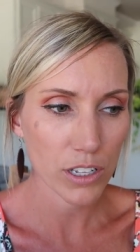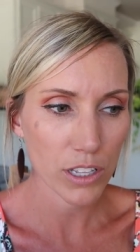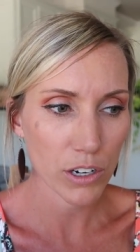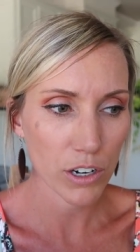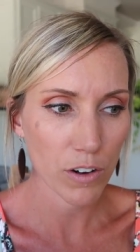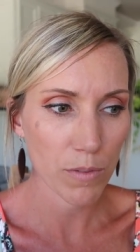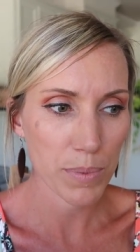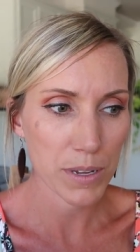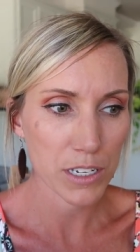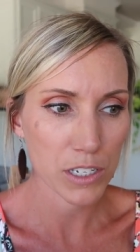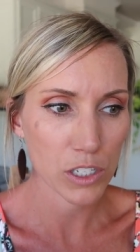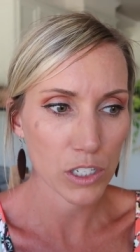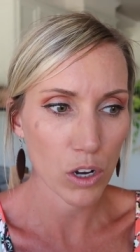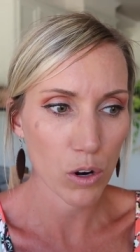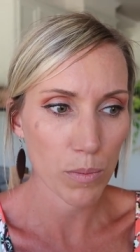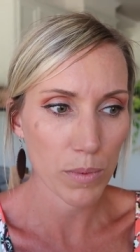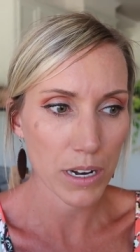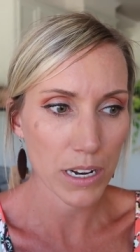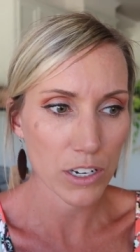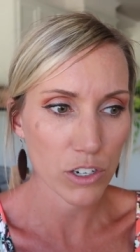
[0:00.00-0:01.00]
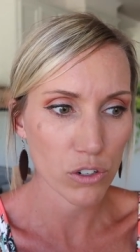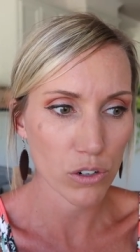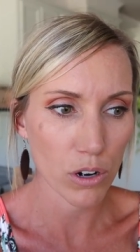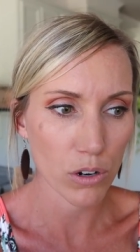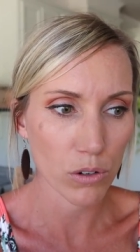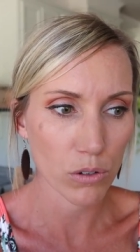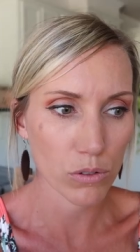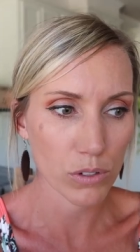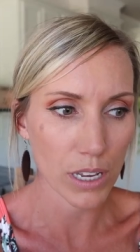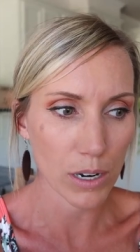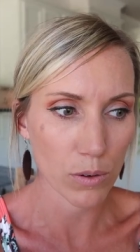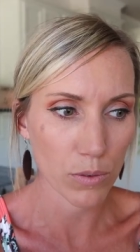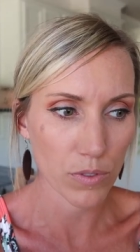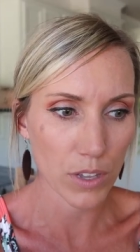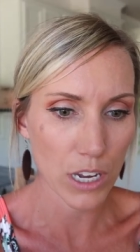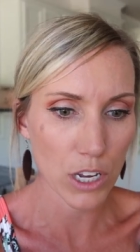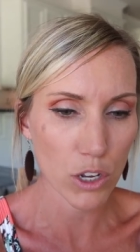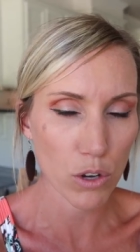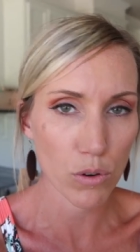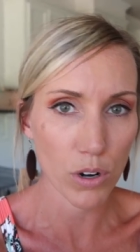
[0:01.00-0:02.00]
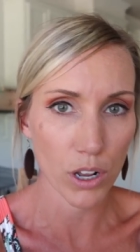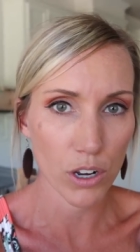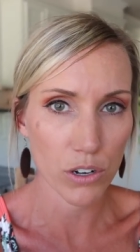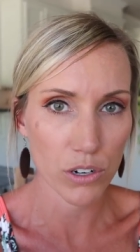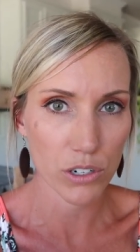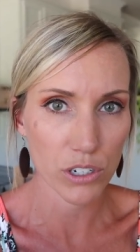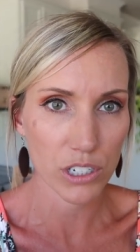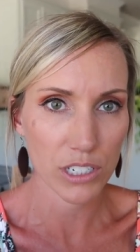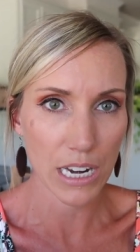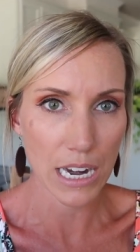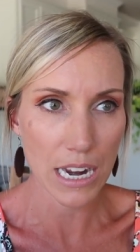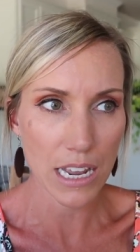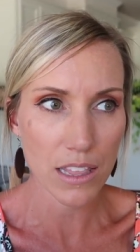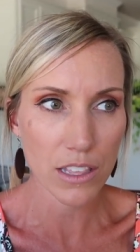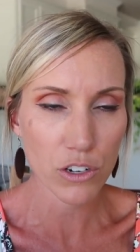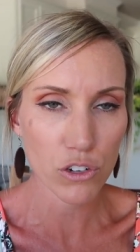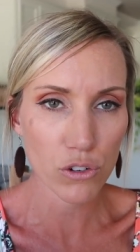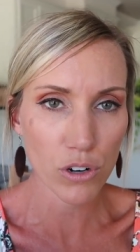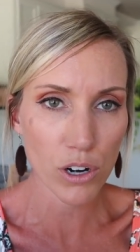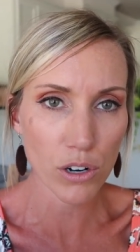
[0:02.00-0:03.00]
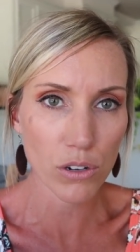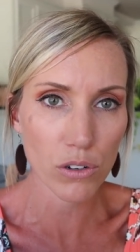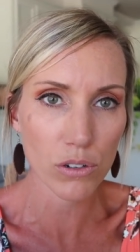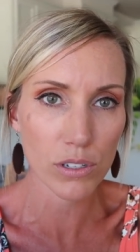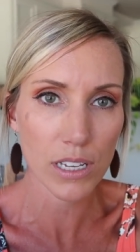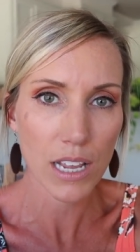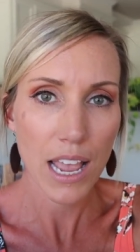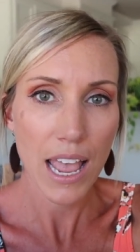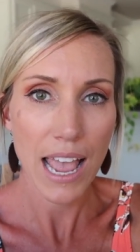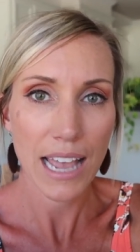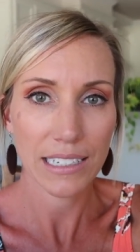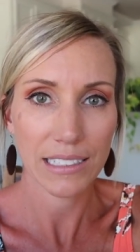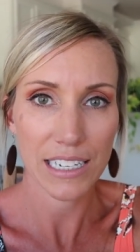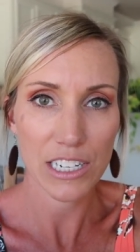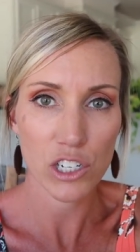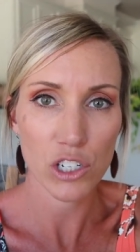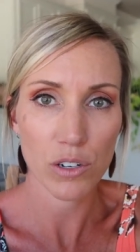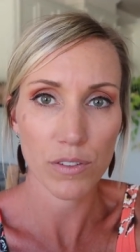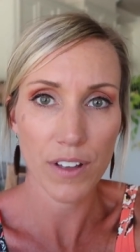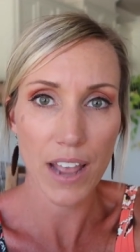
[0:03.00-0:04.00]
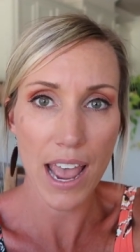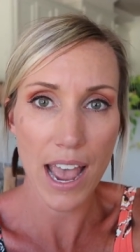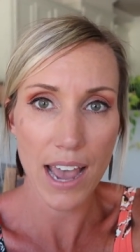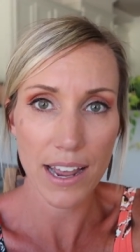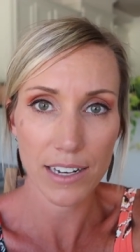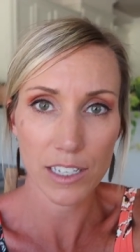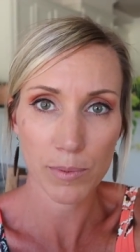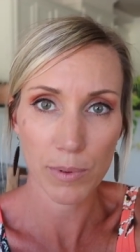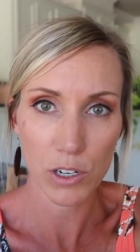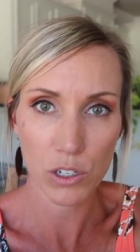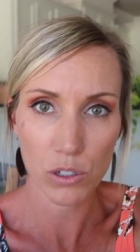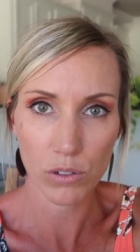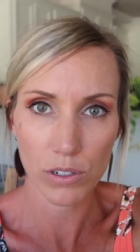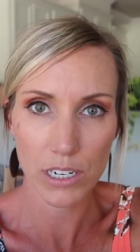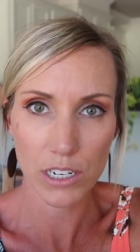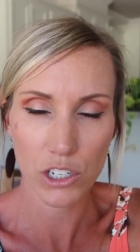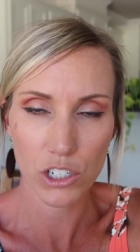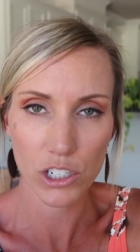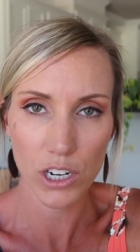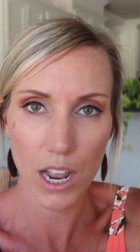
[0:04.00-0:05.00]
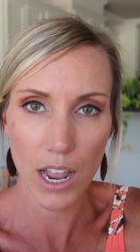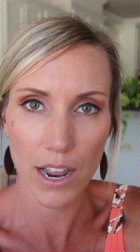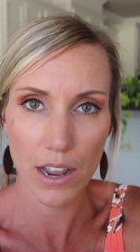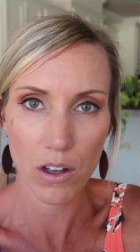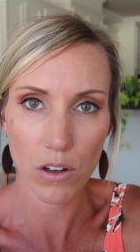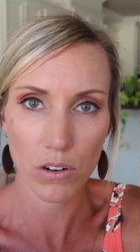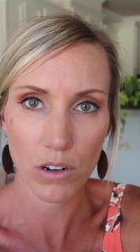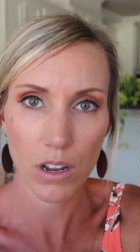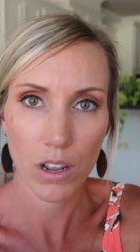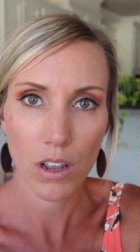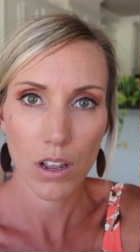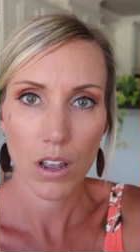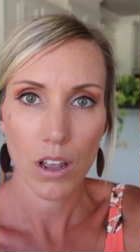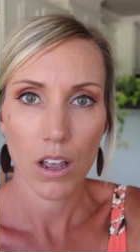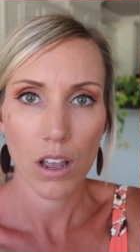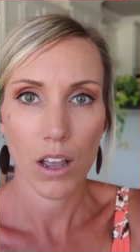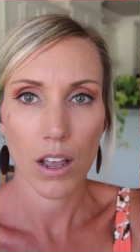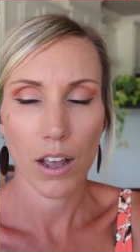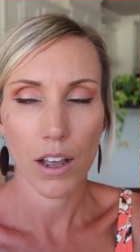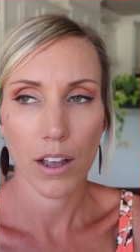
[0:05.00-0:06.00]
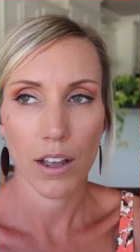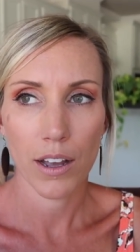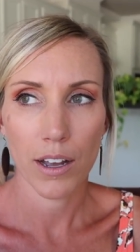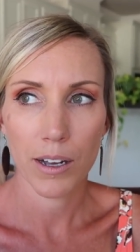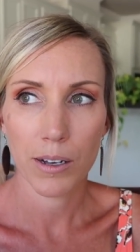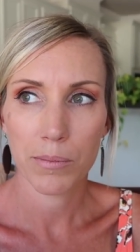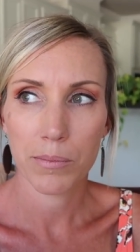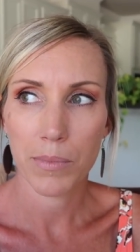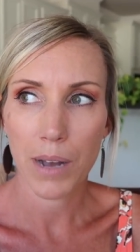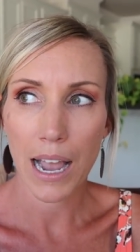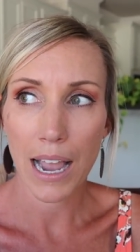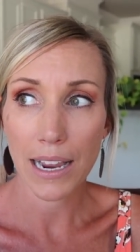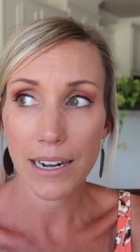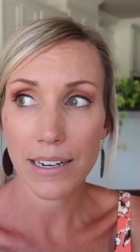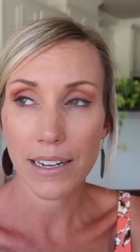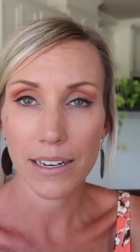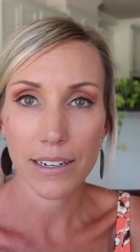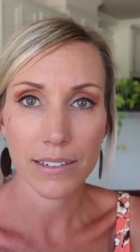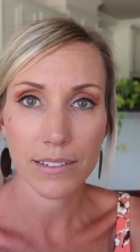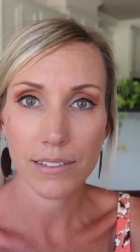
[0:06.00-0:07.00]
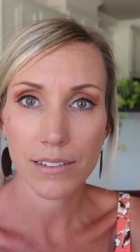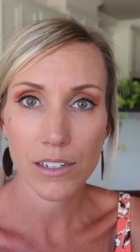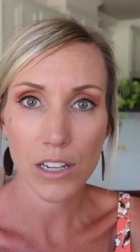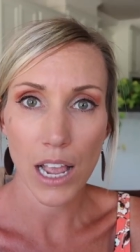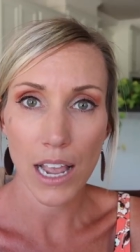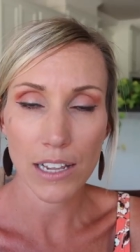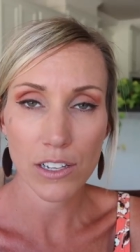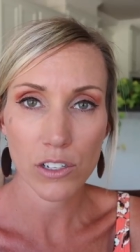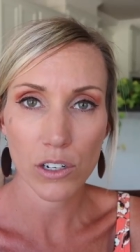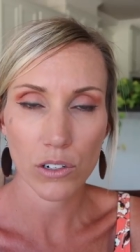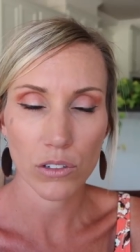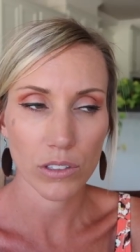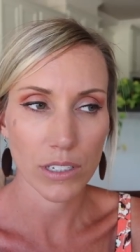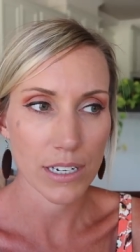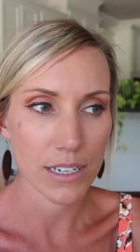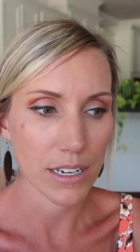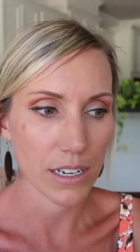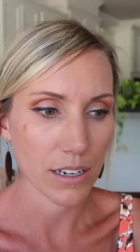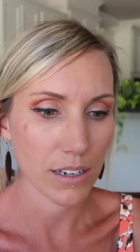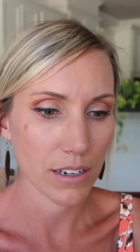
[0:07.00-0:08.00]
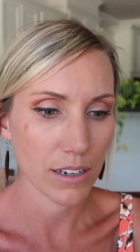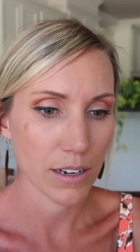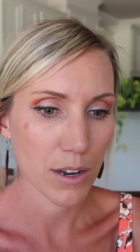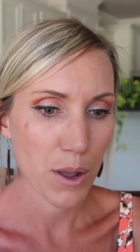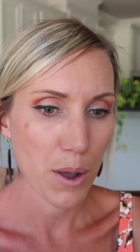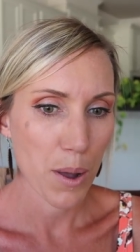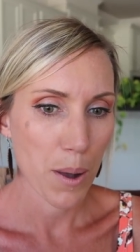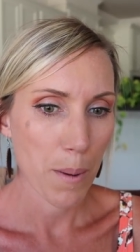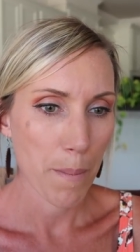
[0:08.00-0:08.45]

There have been so many struggles. I don't think you'd understand the struggles unless you've had a special needs child. Um, I didn't, I certainly didn't.